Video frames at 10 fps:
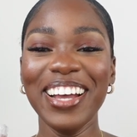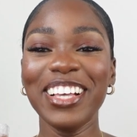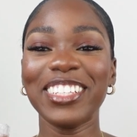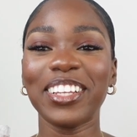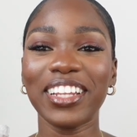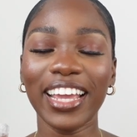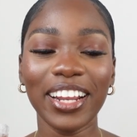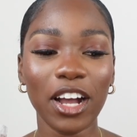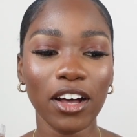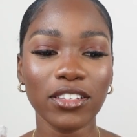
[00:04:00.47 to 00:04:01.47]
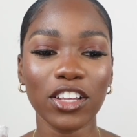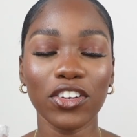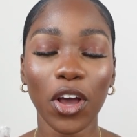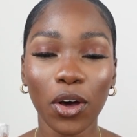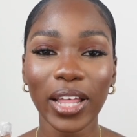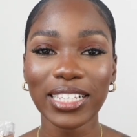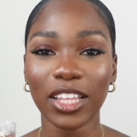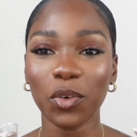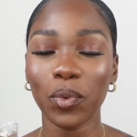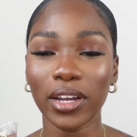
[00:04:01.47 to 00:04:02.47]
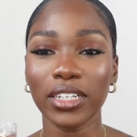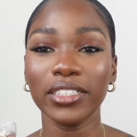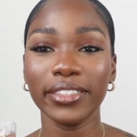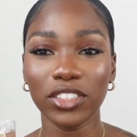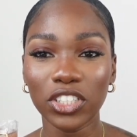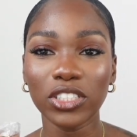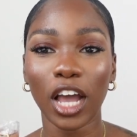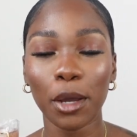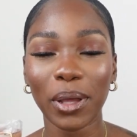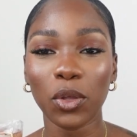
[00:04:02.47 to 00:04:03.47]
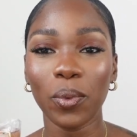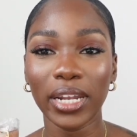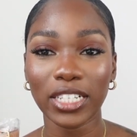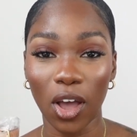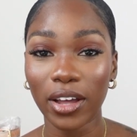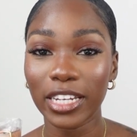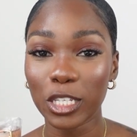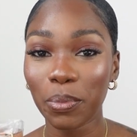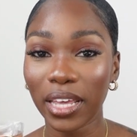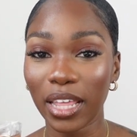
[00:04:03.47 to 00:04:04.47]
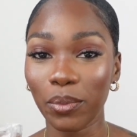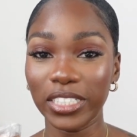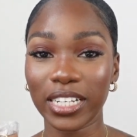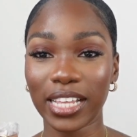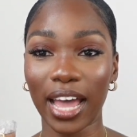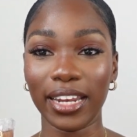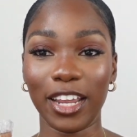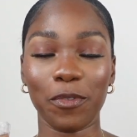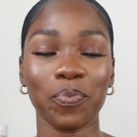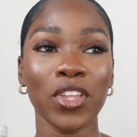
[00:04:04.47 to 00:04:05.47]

So the lady goes, no, that's not the one. She's talking about the one that's on display that we just got in.